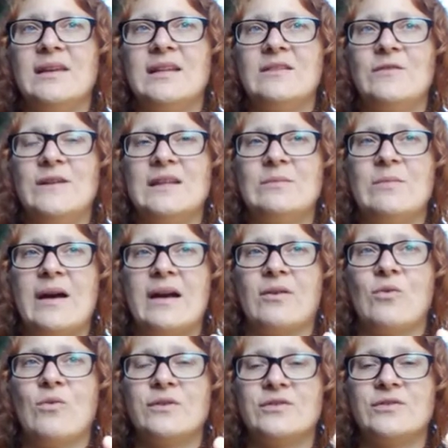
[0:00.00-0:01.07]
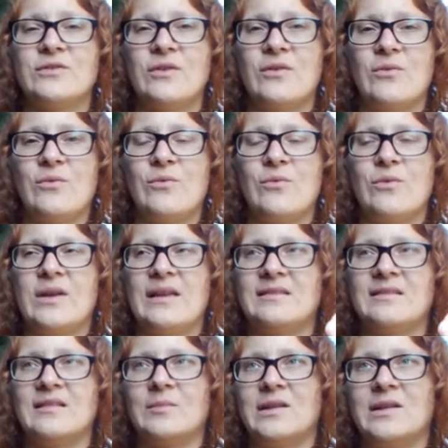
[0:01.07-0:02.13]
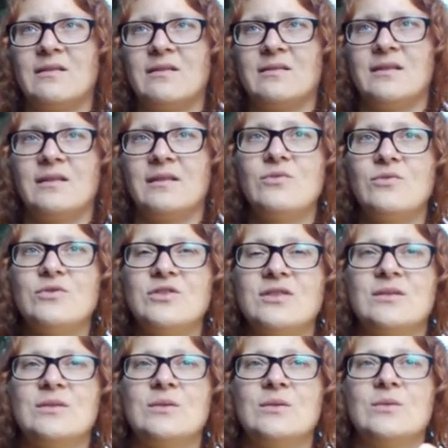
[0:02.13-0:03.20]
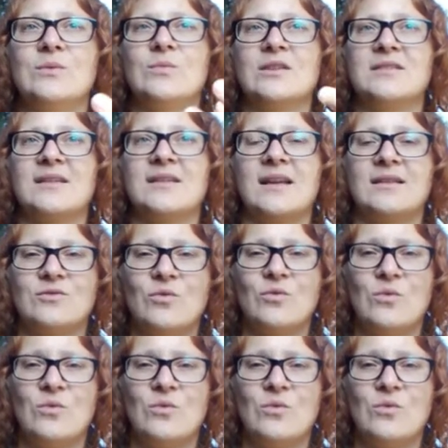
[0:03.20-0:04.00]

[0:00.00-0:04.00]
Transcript: feedback also heats up the Arctic Ocean, which gets all the